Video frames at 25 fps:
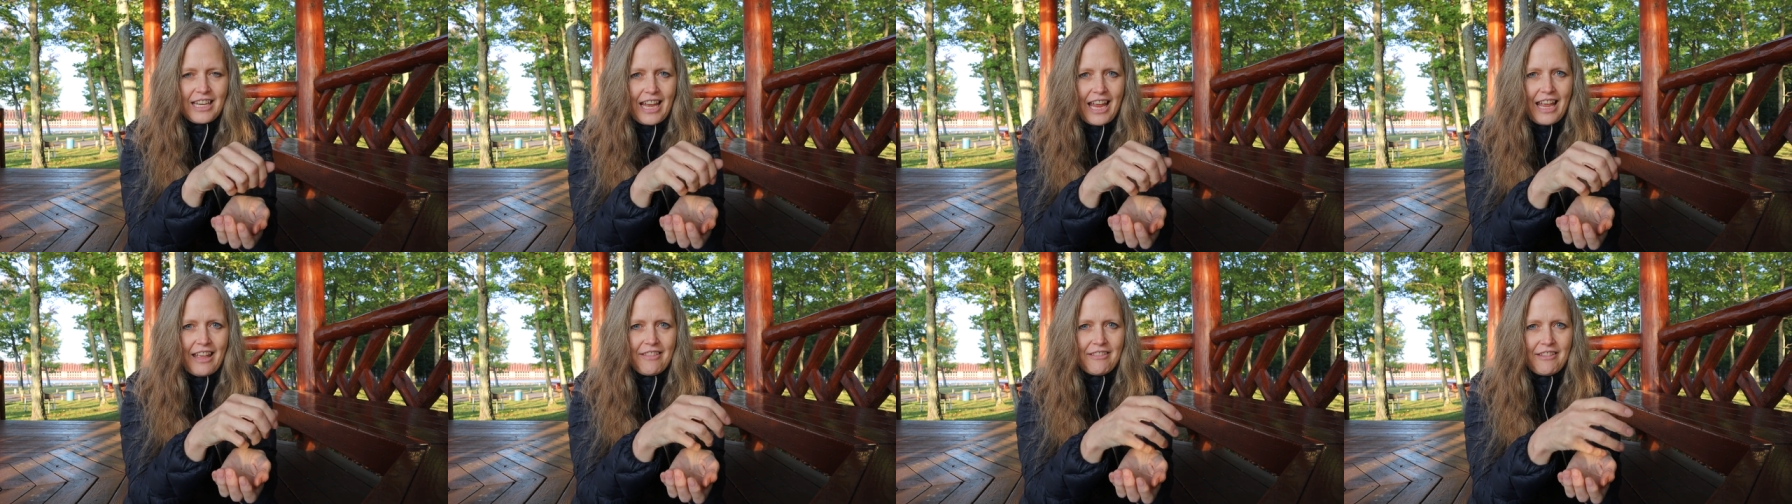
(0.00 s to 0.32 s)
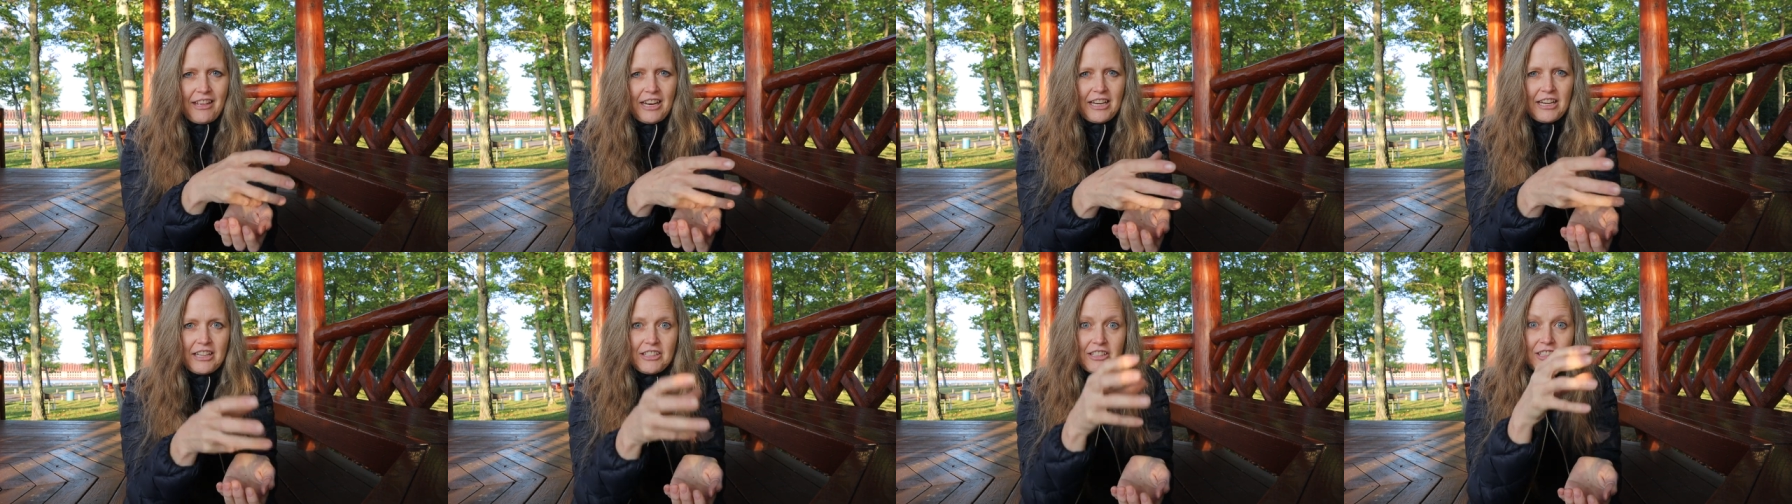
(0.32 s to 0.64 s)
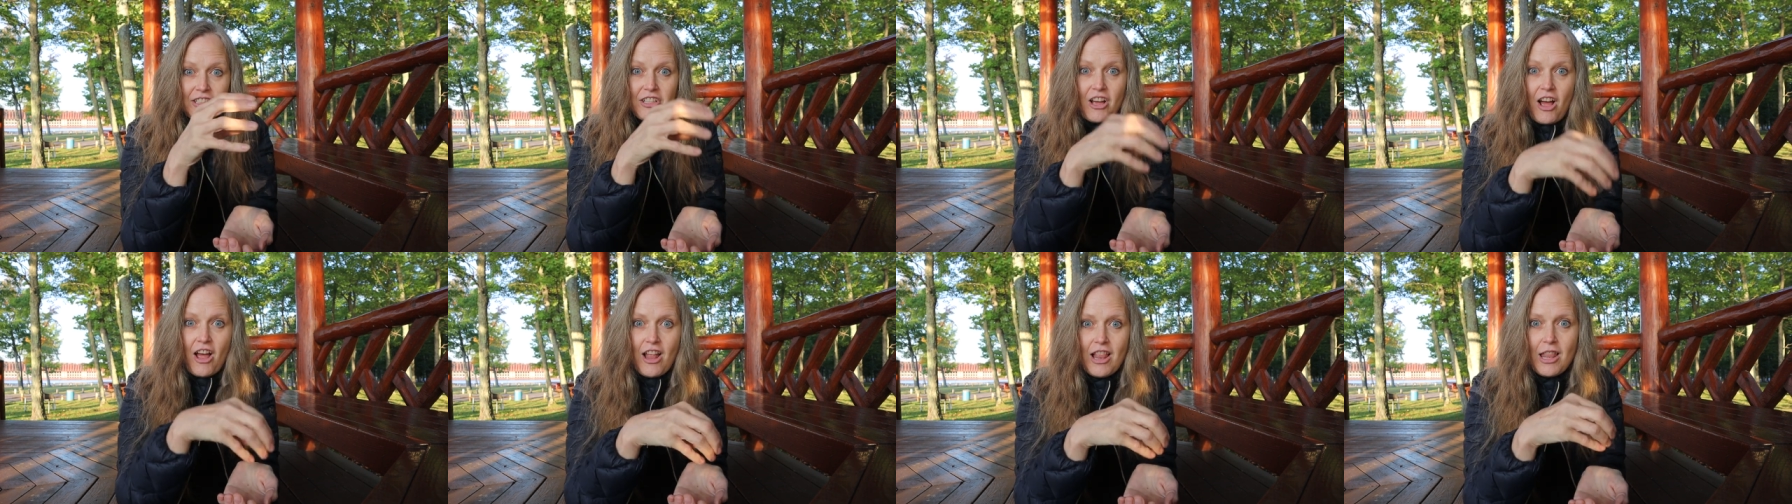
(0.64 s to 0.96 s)
and then a
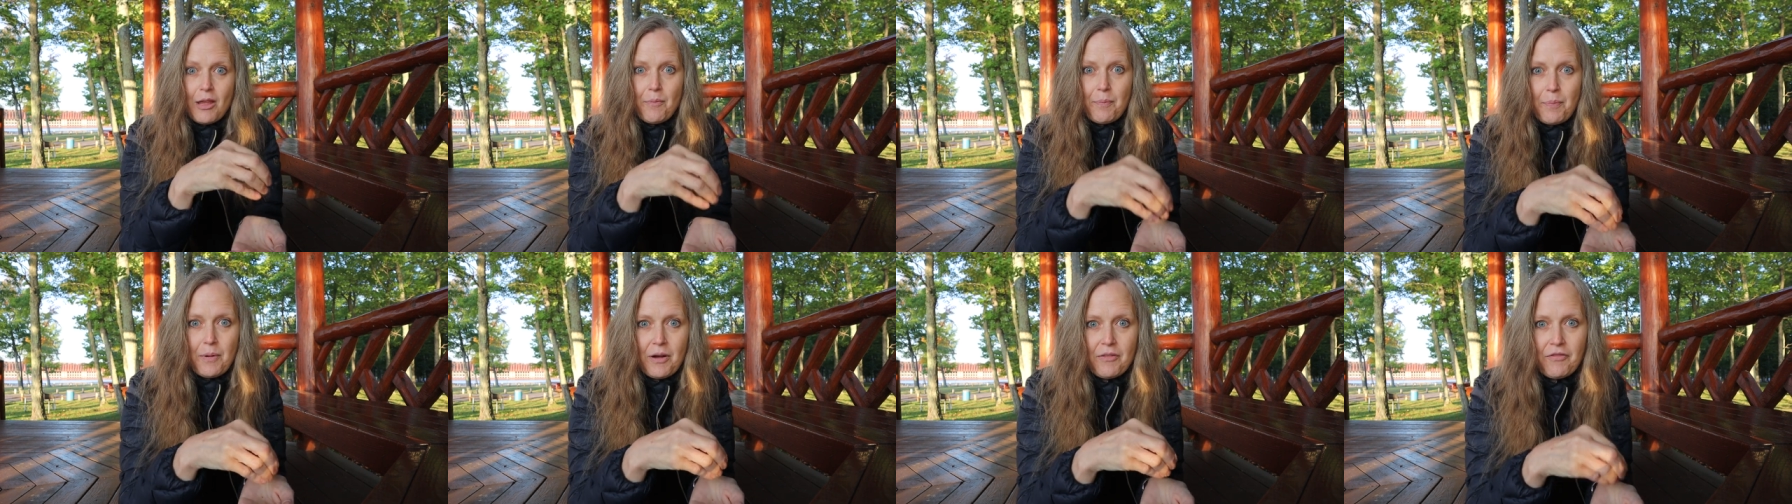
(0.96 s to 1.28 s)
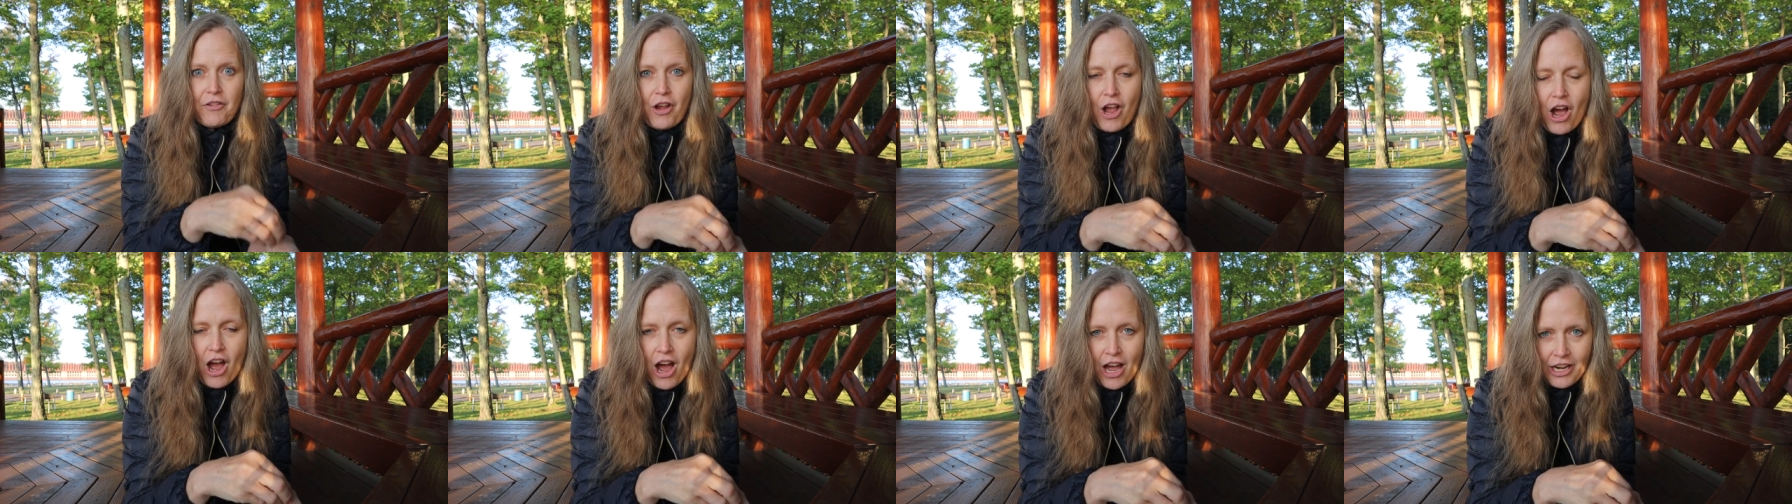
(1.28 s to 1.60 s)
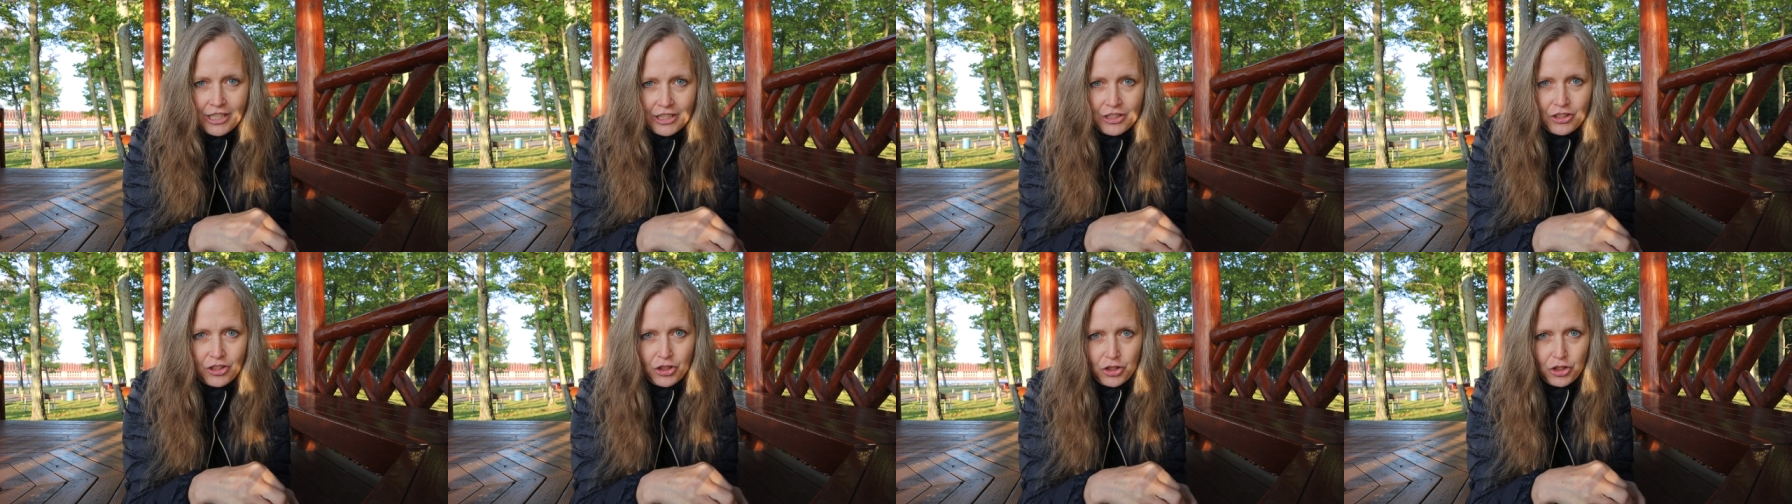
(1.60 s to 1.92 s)
dollop of
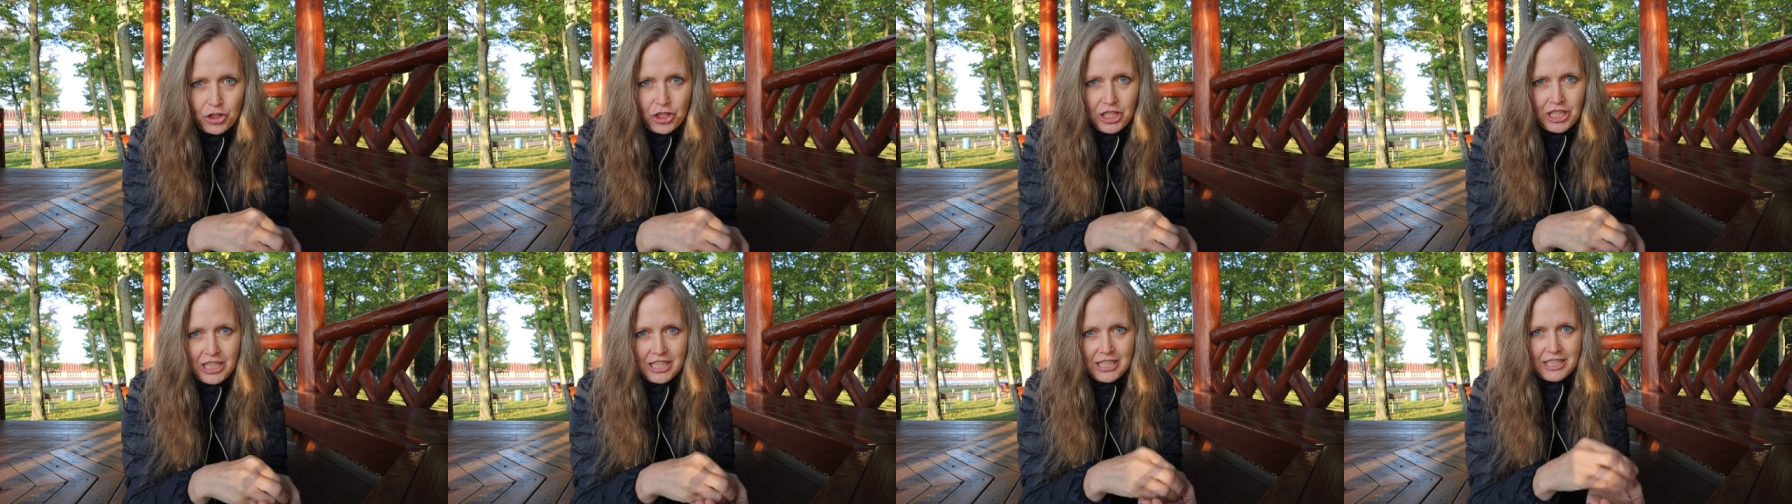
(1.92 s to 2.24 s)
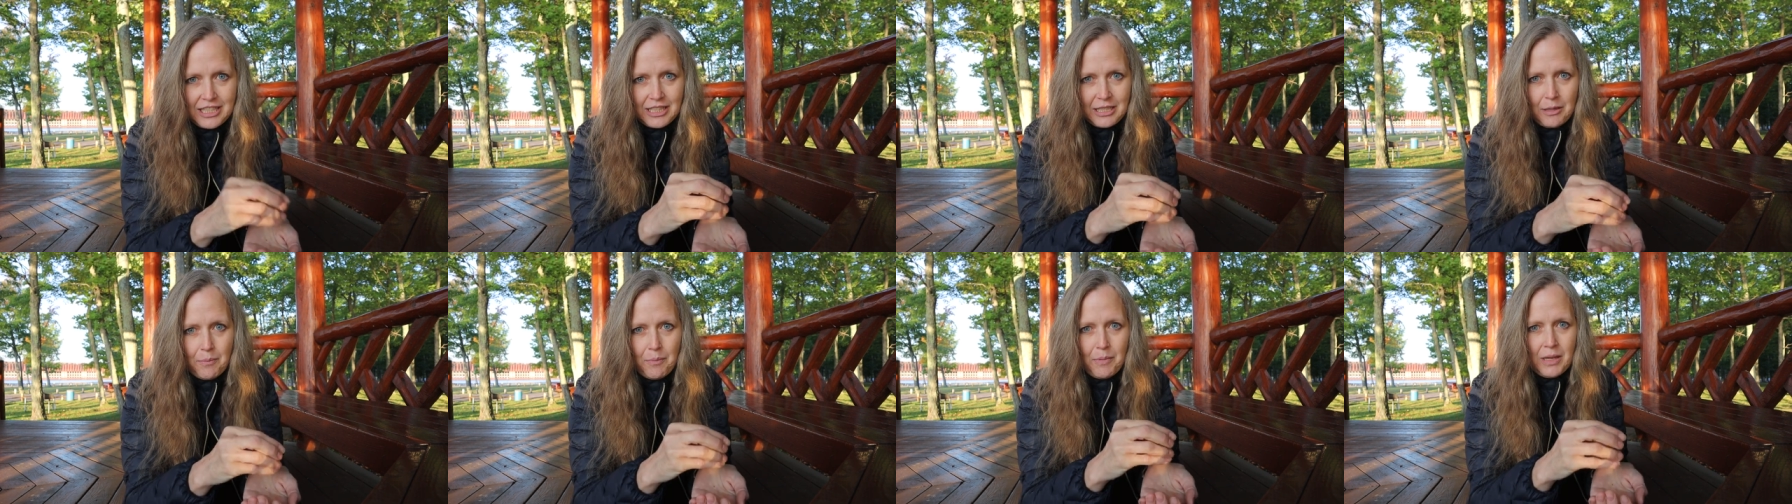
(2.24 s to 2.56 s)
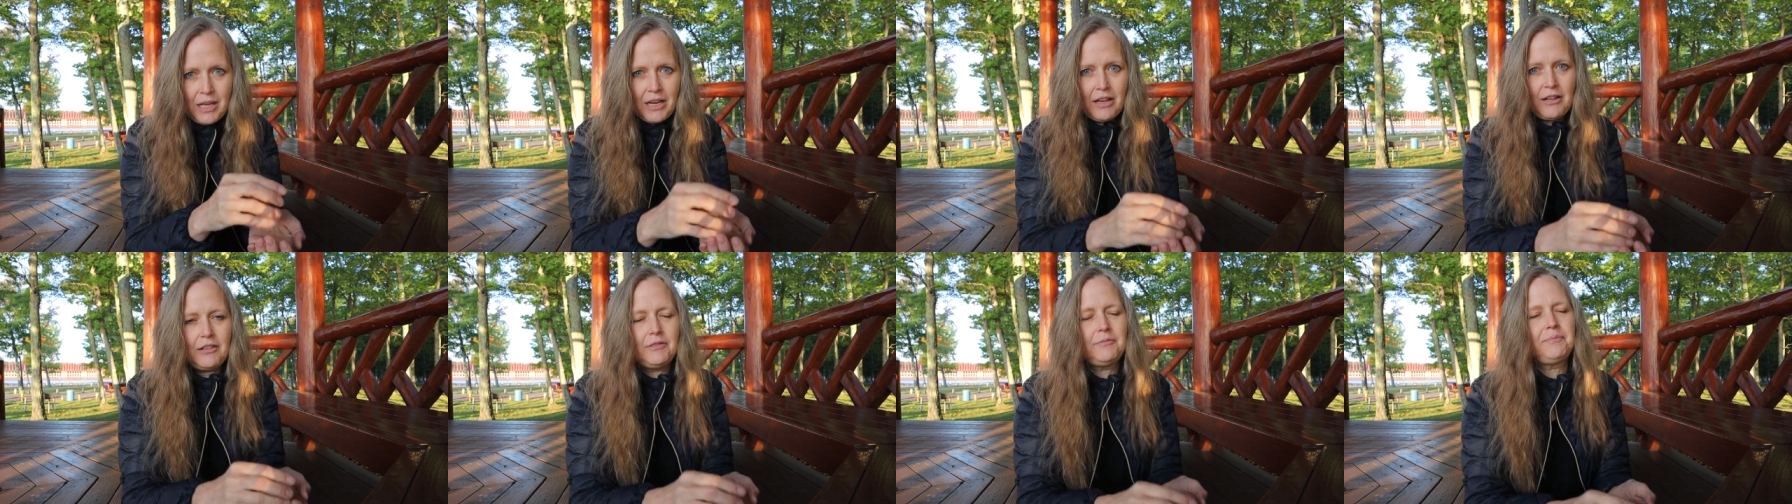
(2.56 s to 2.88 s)
cottage cheese in the
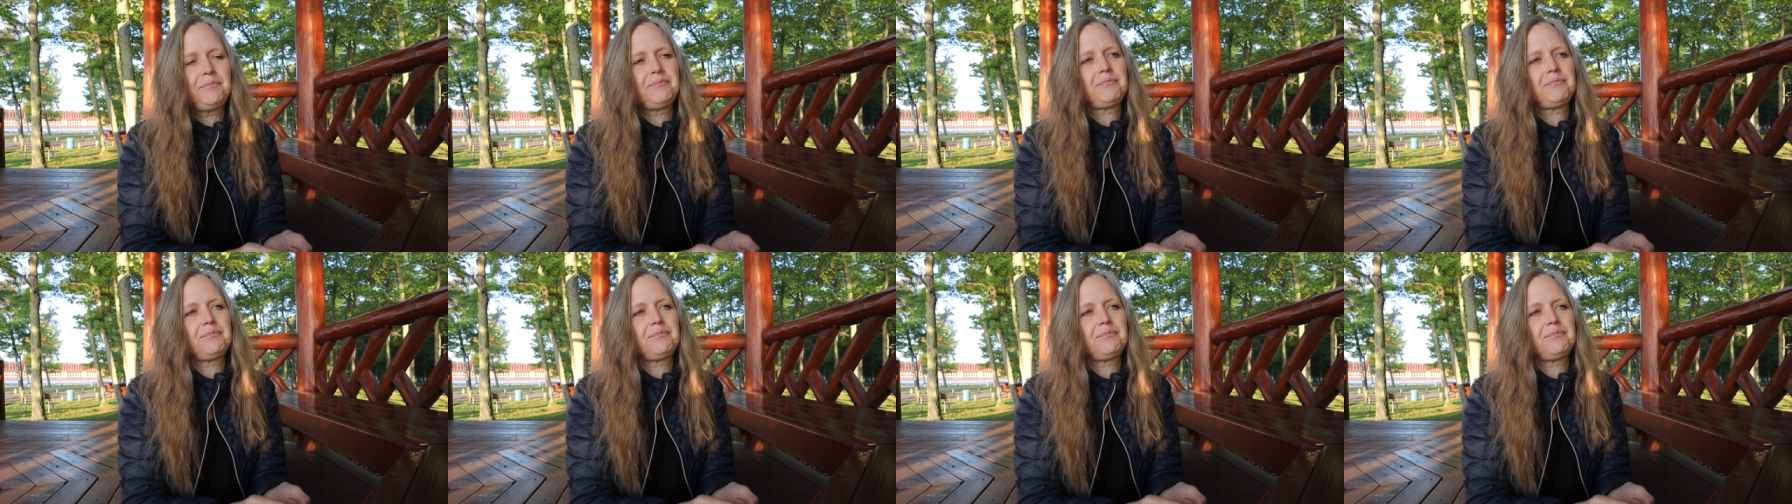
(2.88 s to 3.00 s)
middle.